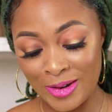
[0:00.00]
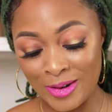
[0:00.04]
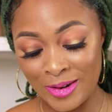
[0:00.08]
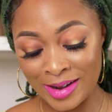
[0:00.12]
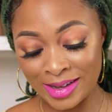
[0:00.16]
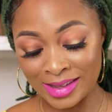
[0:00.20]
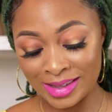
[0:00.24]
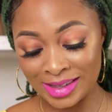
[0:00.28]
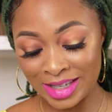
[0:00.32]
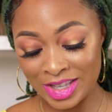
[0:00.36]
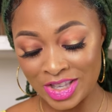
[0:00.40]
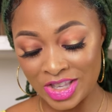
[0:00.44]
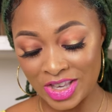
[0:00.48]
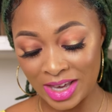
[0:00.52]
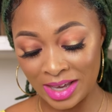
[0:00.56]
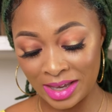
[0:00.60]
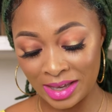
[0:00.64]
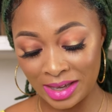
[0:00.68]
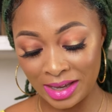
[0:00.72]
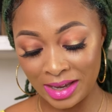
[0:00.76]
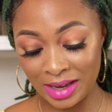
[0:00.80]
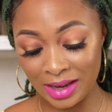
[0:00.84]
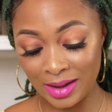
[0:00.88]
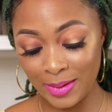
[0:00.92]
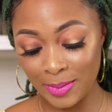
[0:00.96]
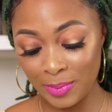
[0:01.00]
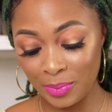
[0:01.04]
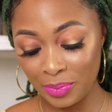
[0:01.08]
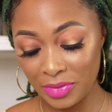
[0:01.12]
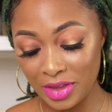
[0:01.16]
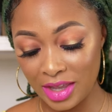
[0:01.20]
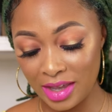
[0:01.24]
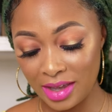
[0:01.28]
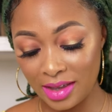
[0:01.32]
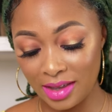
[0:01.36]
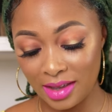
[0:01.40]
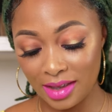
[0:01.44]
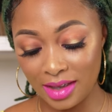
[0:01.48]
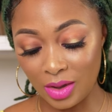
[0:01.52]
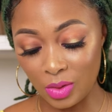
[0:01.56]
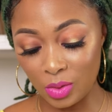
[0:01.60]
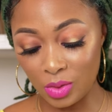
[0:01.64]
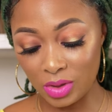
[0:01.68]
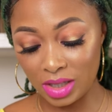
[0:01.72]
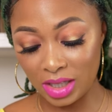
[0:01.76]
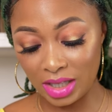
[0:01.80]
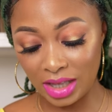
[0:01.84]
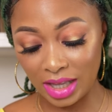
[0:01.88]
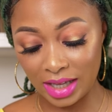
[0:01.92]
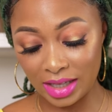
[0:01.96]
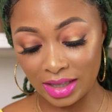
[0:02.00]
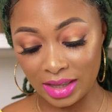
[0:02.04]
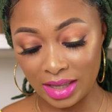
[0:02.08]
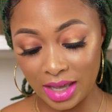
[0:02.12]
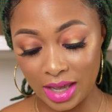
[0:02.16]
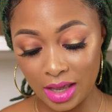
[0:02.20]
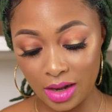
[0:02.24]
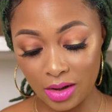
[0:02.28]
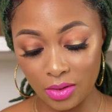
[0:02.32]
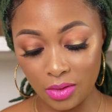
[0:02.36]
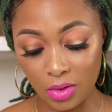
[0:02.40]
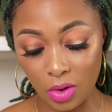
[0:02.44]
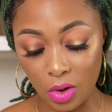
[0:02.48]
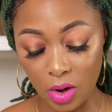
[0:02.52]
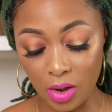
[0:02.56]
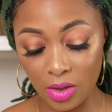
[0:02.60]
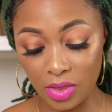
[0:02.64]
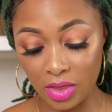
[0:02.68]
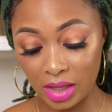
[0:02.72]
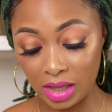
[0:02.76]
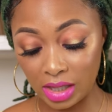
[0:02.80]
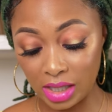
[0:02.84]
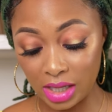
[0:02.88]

on the chain. I really like that, or on the